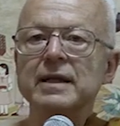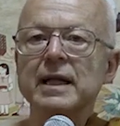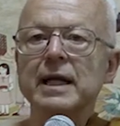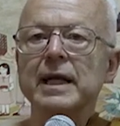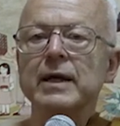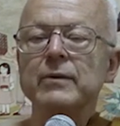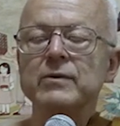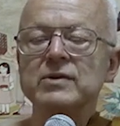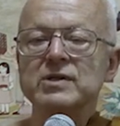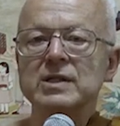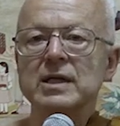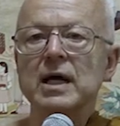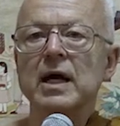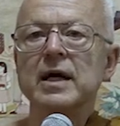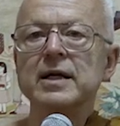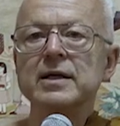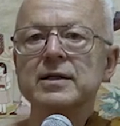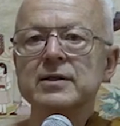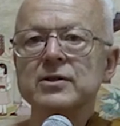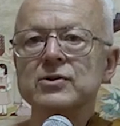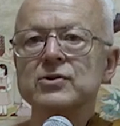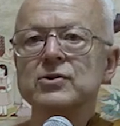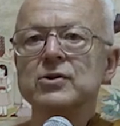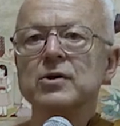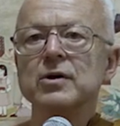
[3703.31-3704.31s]
that I was an
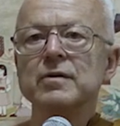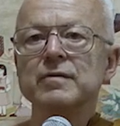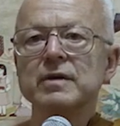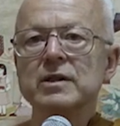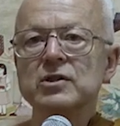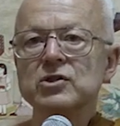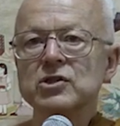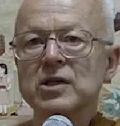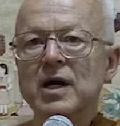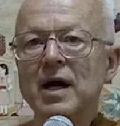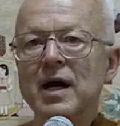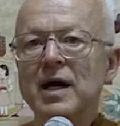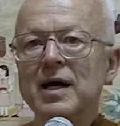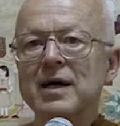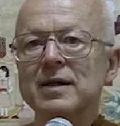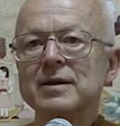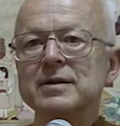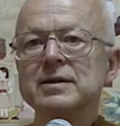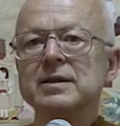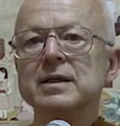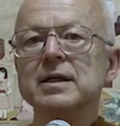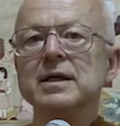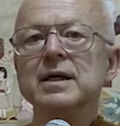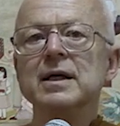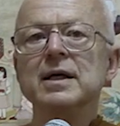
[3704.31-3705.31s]
undeserving
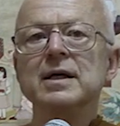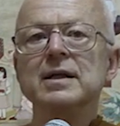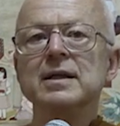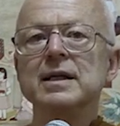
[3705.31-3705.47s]
child,